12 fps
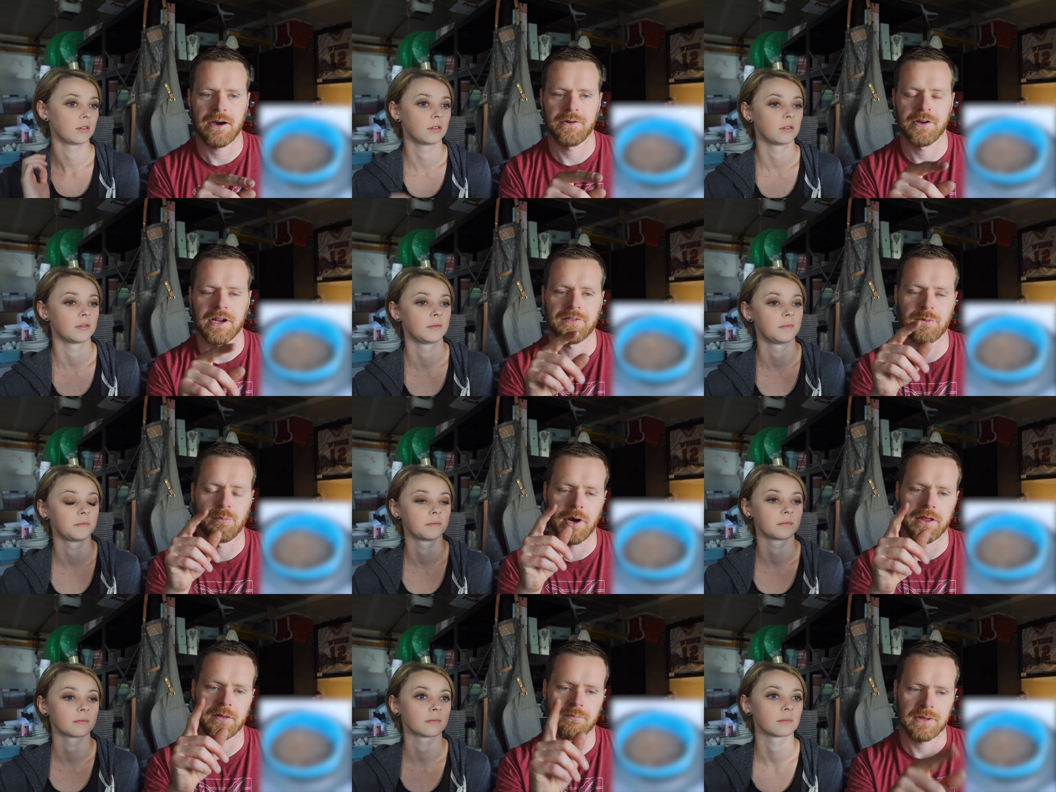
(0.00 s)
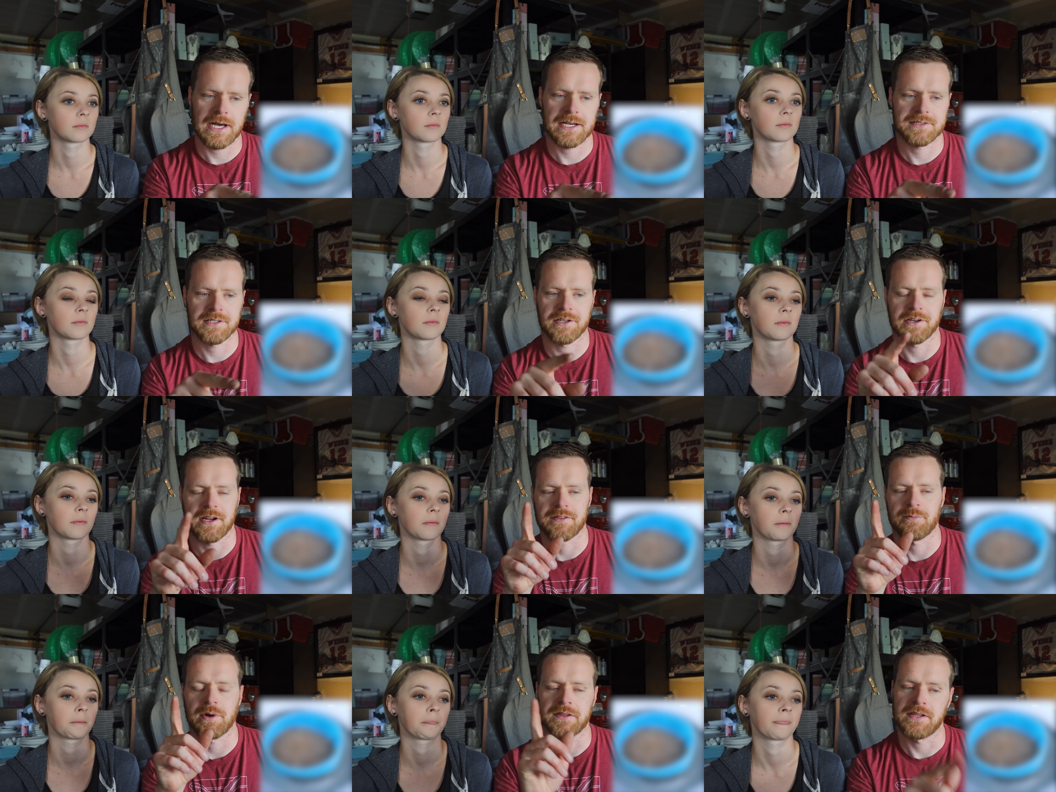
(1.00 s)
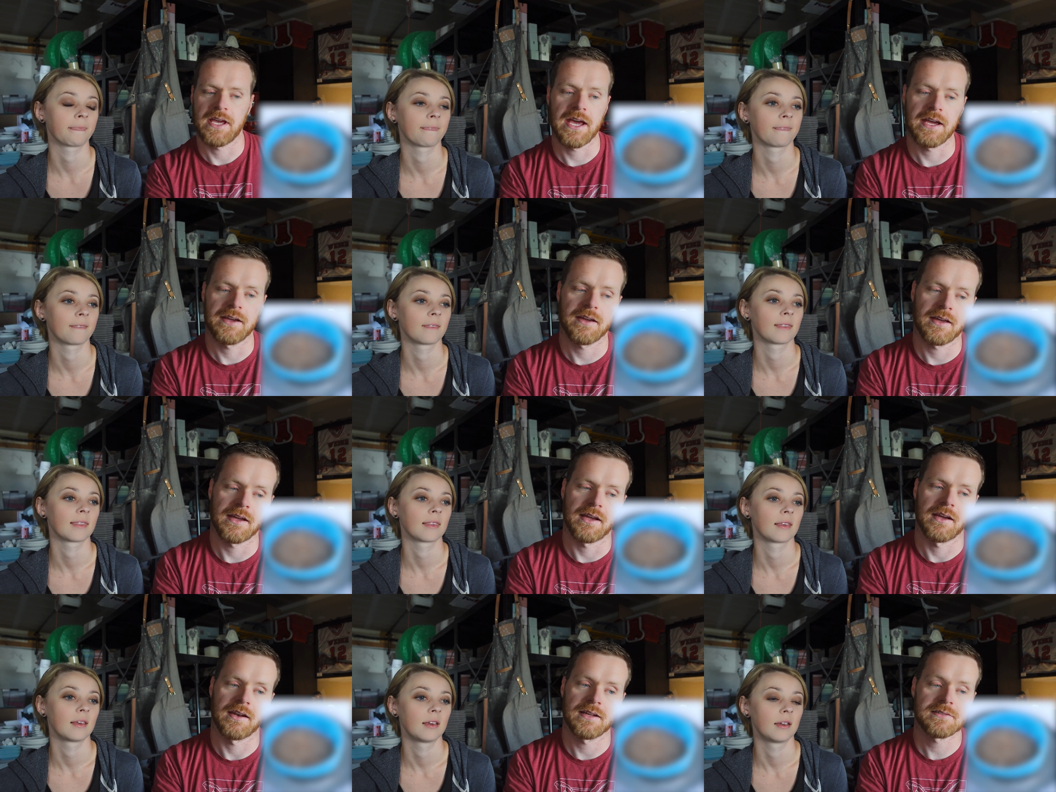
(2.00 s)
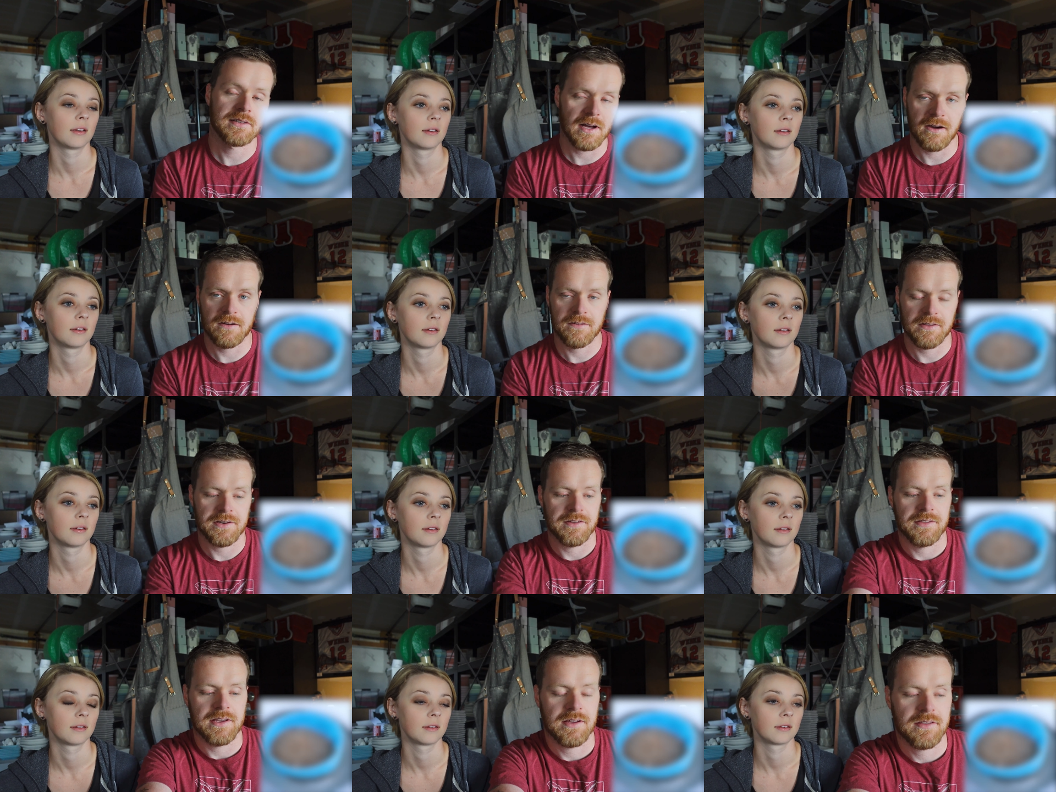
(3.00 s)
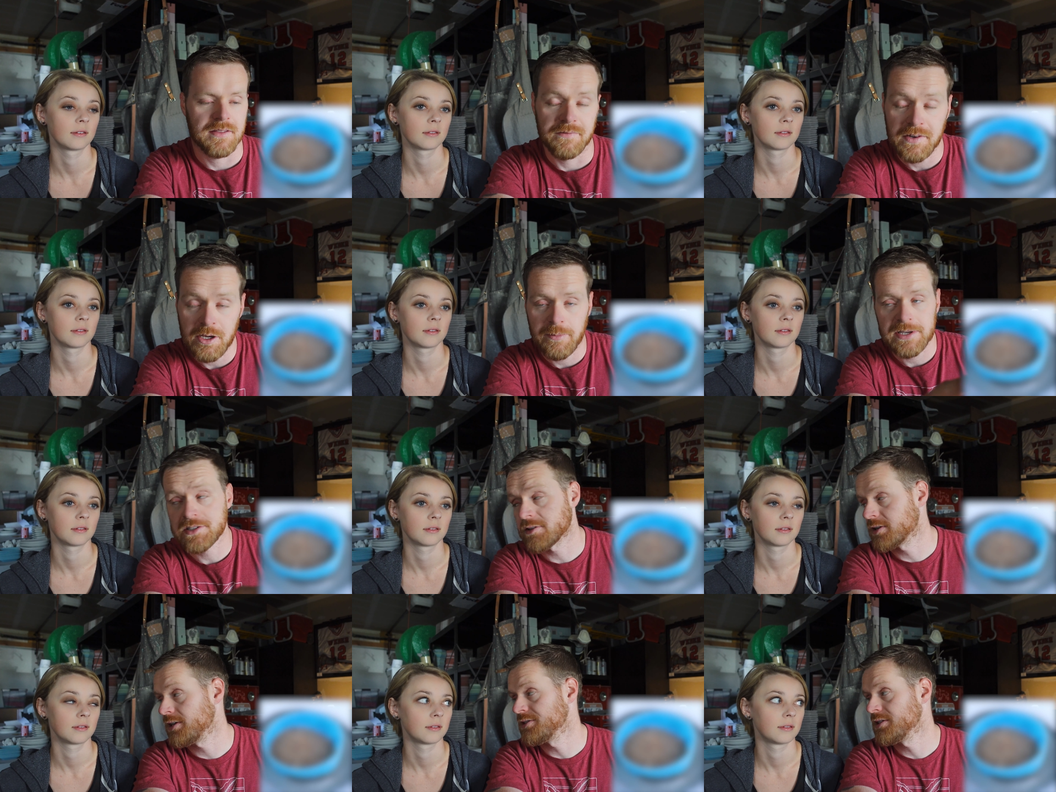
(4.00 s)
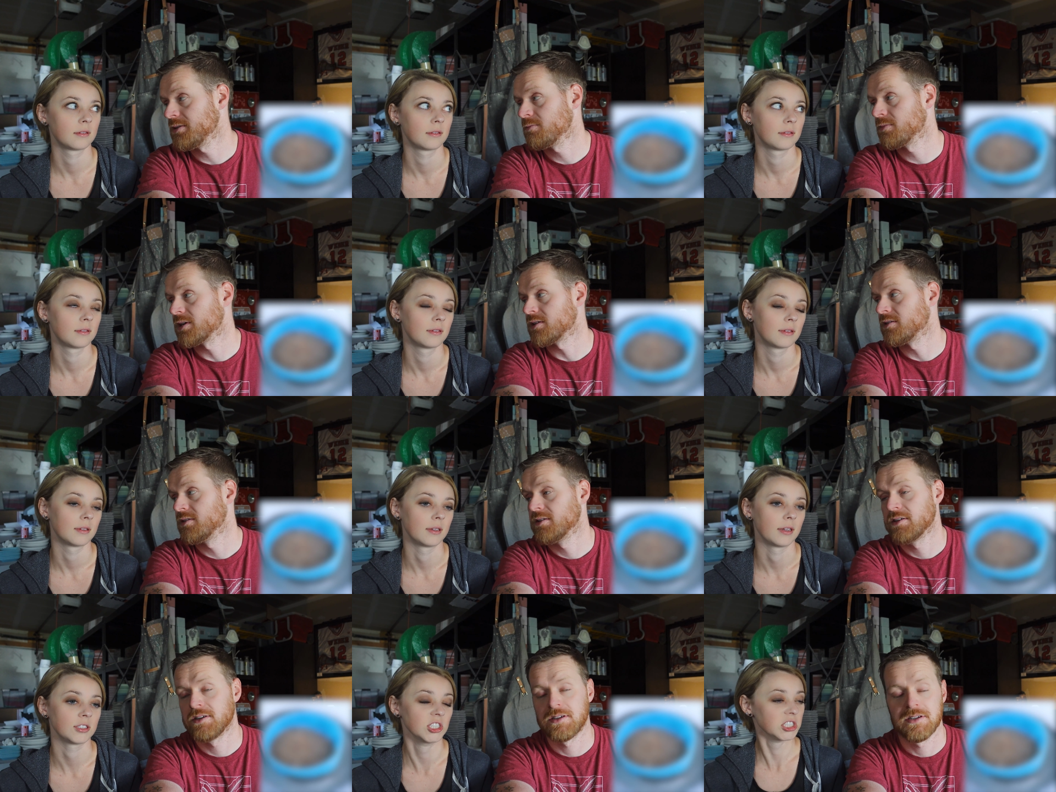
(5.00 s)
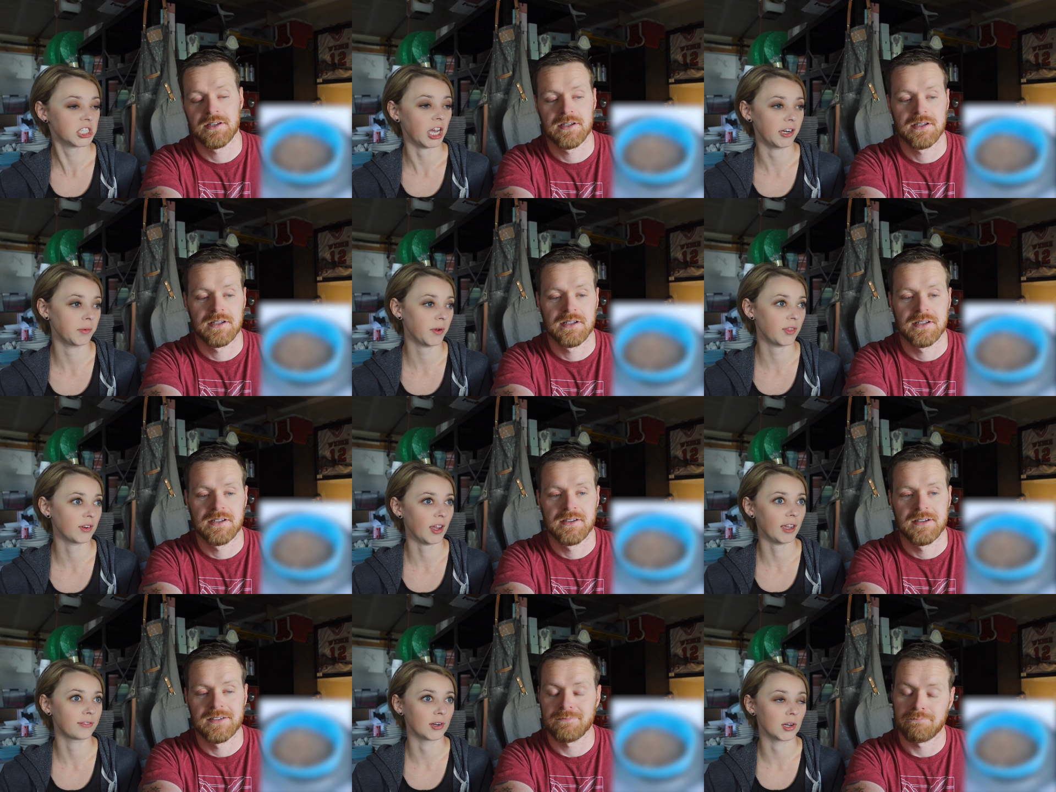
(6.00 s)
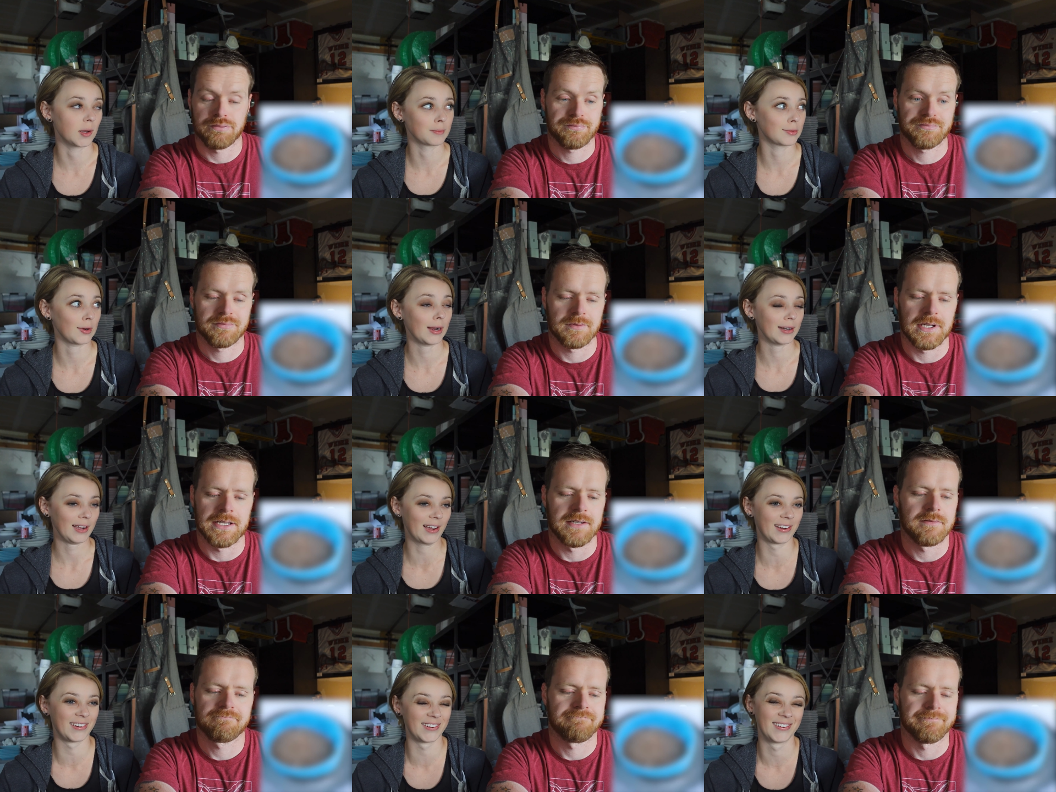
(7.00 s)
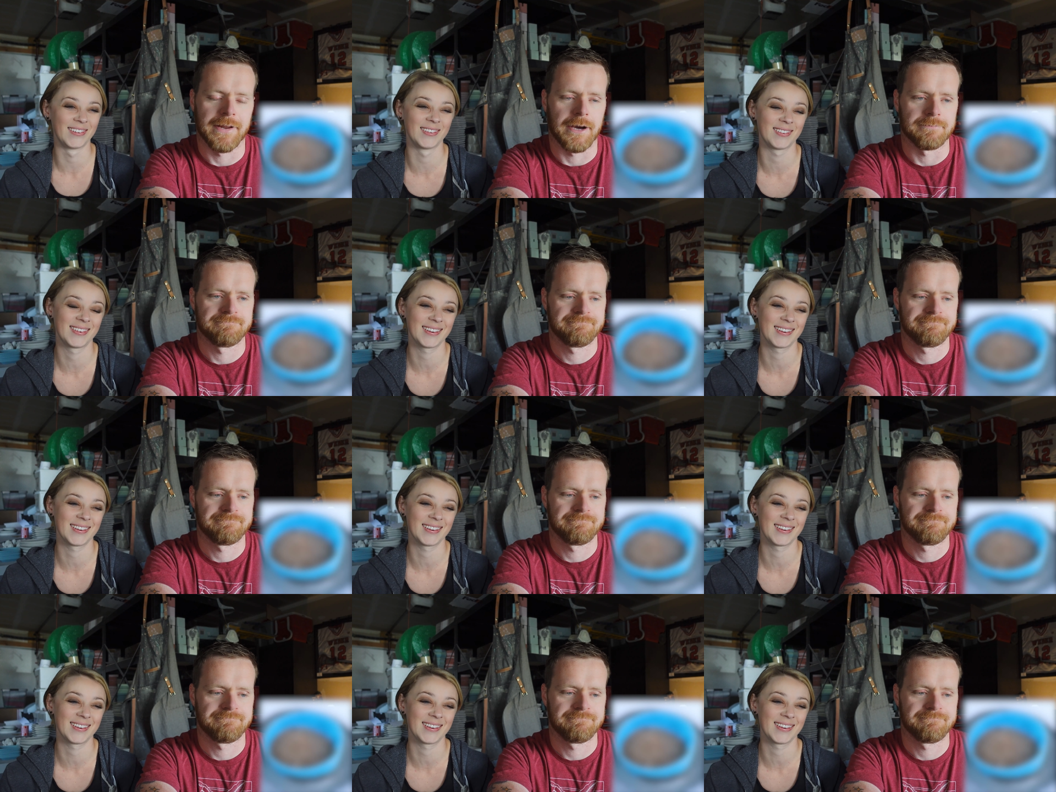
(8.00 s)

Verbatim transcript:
Speaker 1: out, you're gonna have to break the plastic, you're gonna have to break the egg, and it's a lot harder than you think. The video makes it look easy, but...
Speaker 2: Just cut it with a knife and it comes right
Speaker 1: out. Yeah.